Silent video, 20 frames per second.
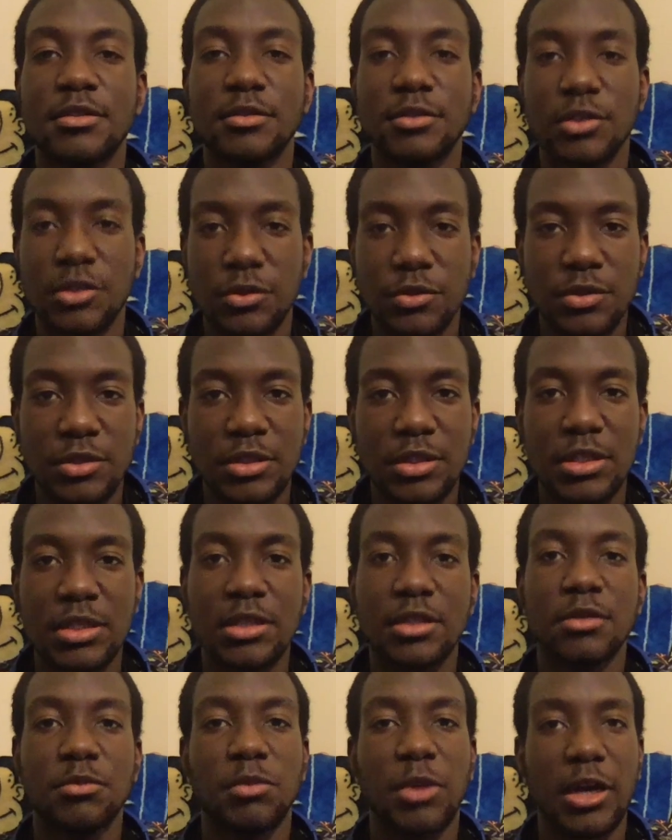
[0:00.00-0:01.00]

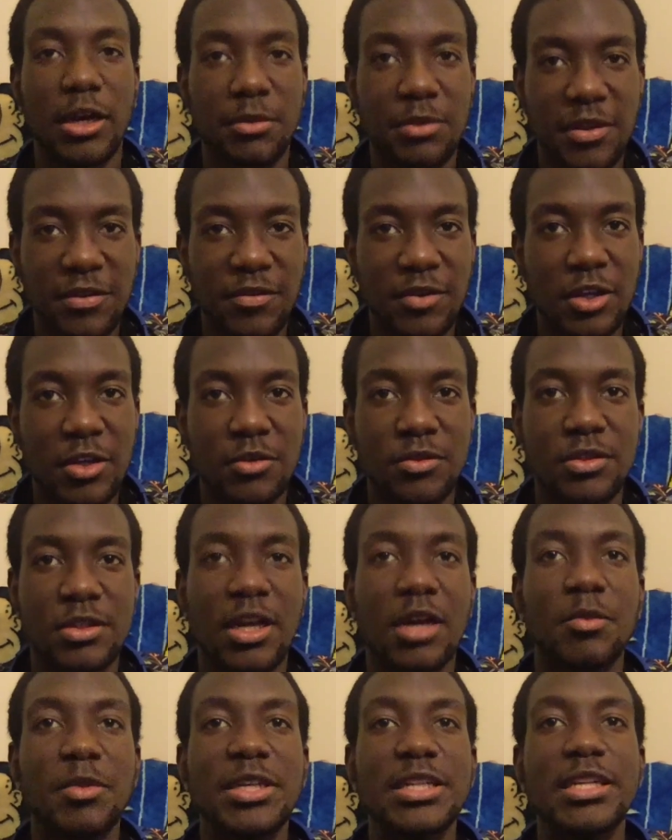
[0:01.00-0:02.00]
usually my update videos
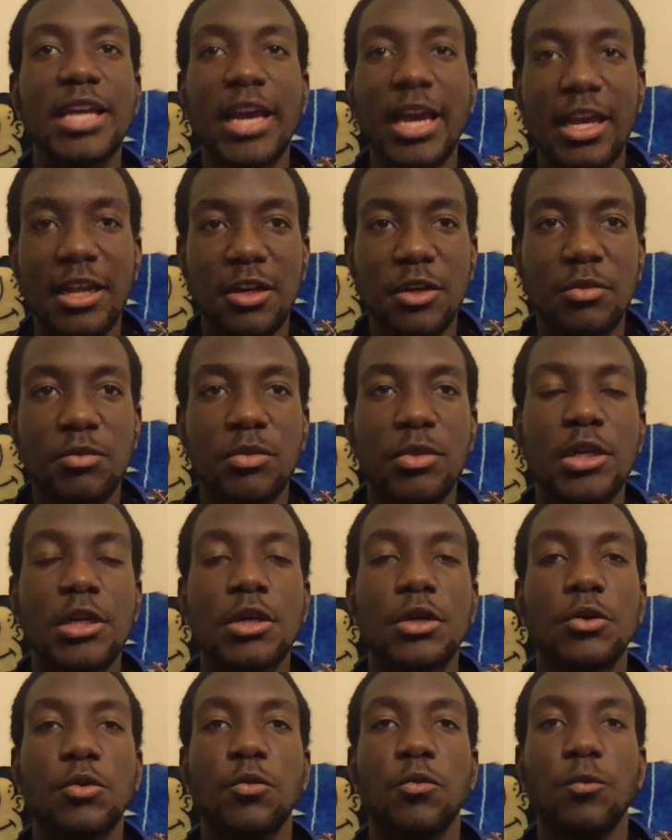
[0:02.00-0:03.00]
come in tandem
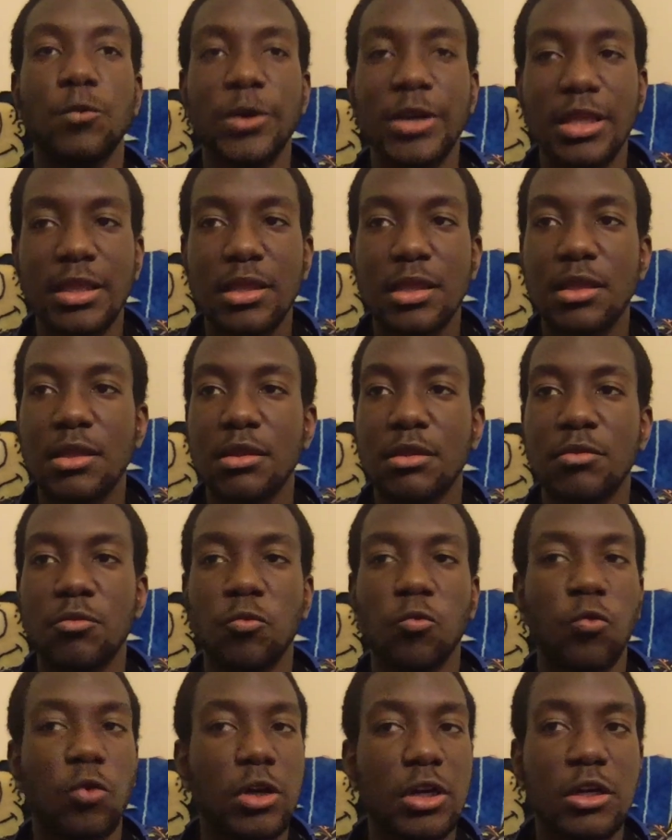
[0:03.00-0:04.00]
with
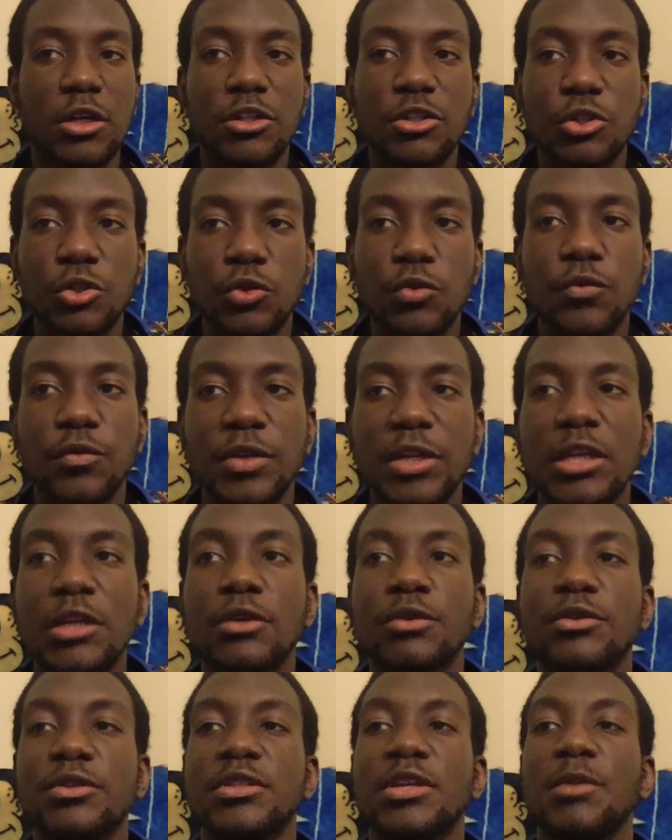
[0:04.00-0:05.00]
one or two
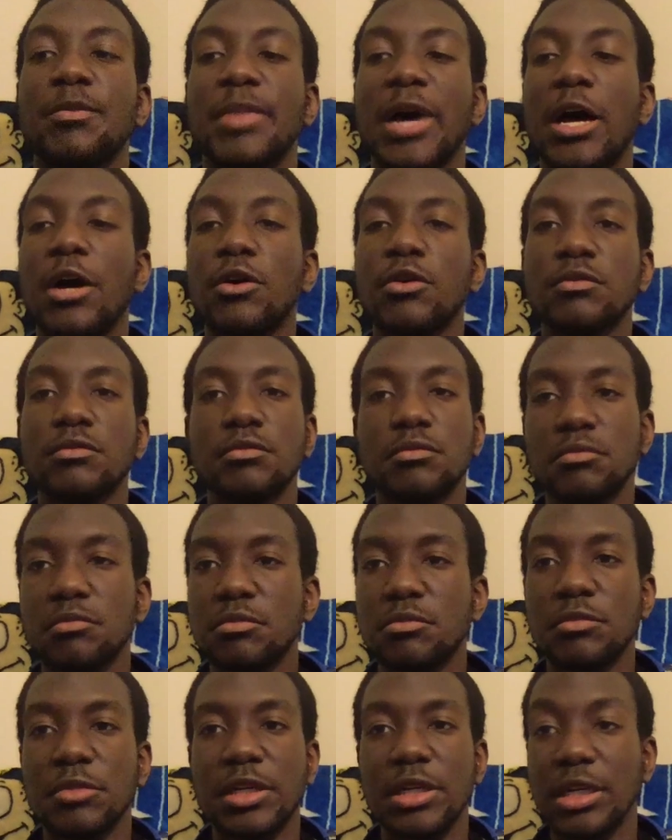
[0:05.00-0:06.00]
videos about
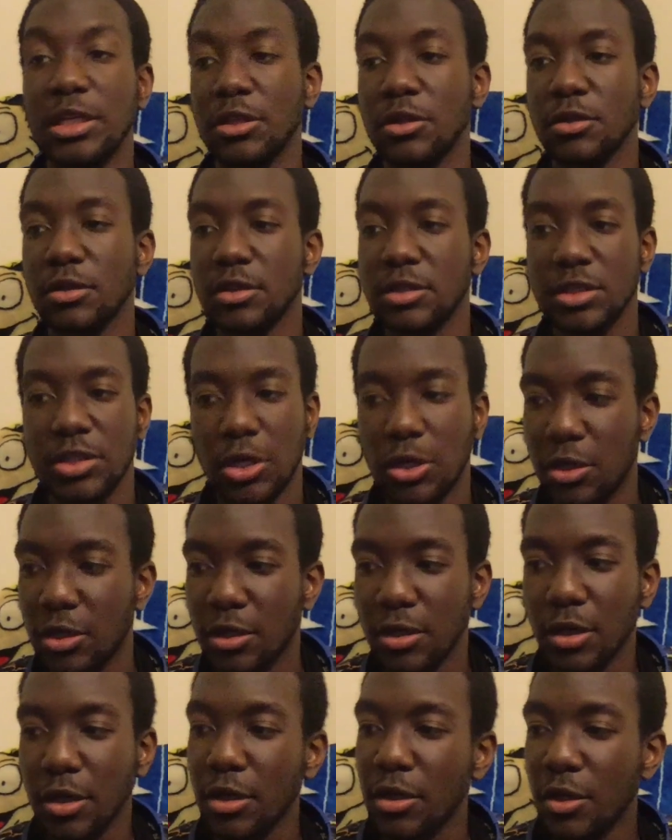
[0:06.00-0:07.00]
either a
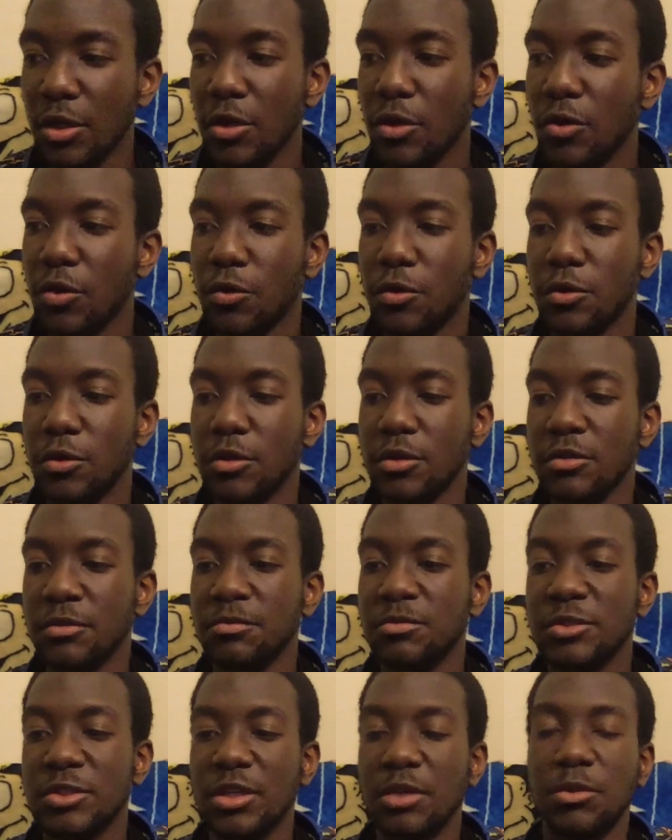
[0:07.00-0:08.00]
song or
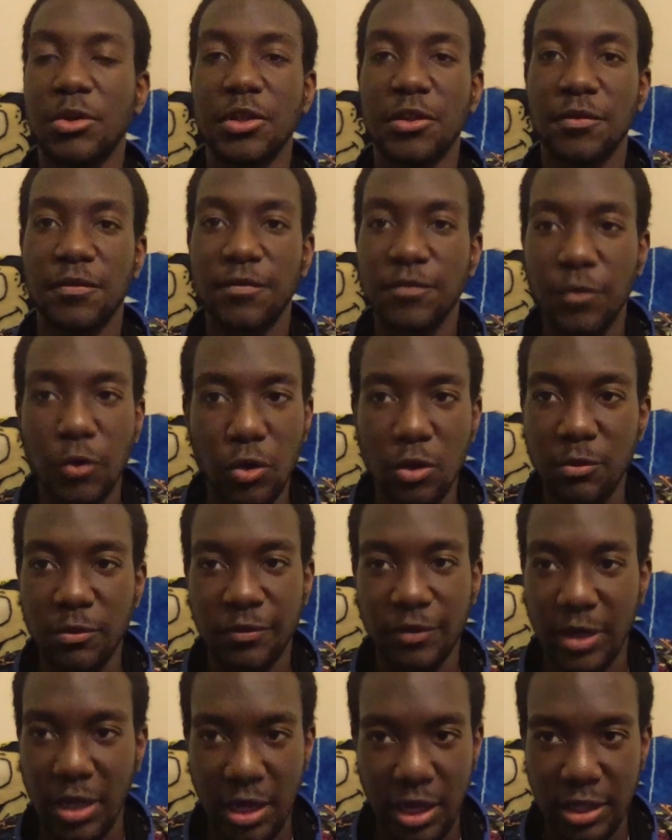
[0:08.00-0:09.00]
some other form of
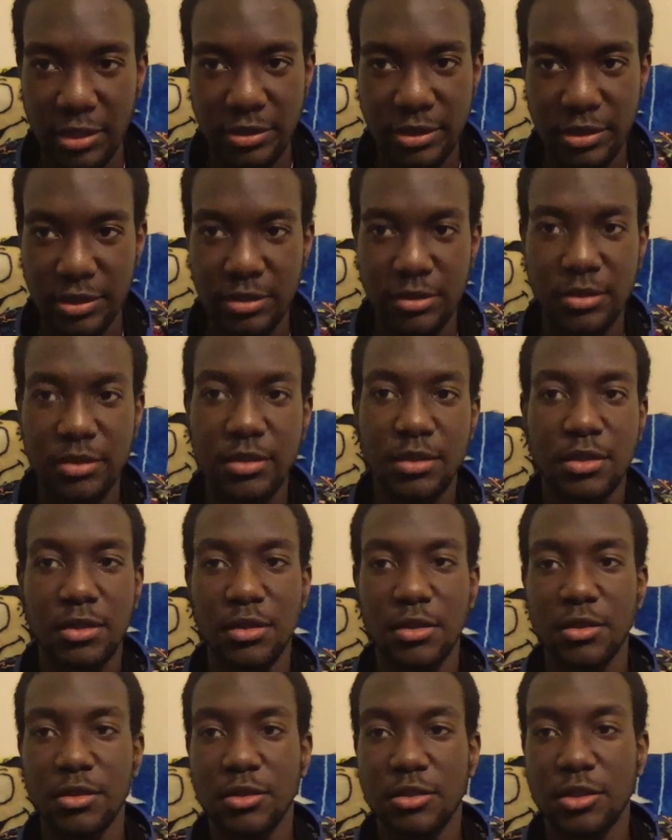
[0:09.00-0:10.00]
content.
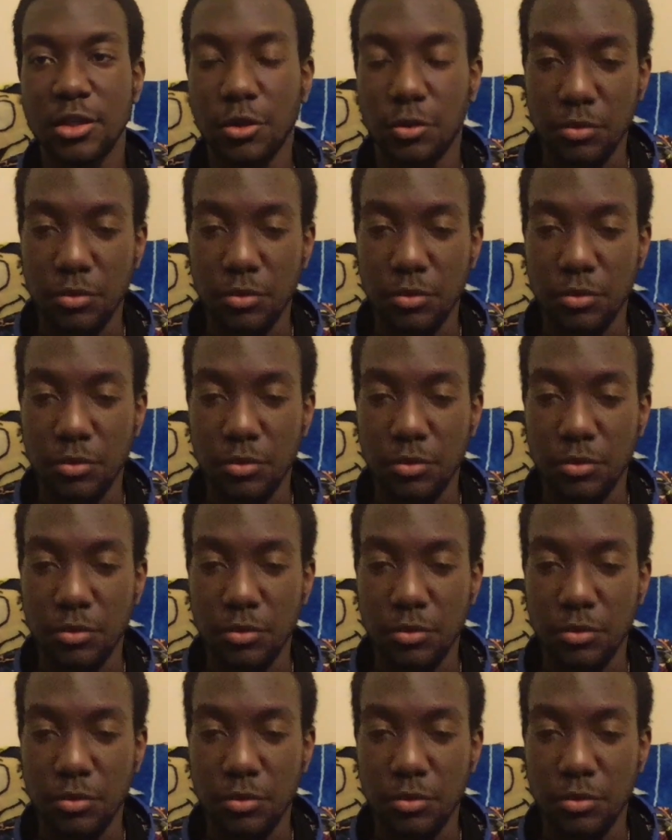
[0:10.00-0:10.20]
So,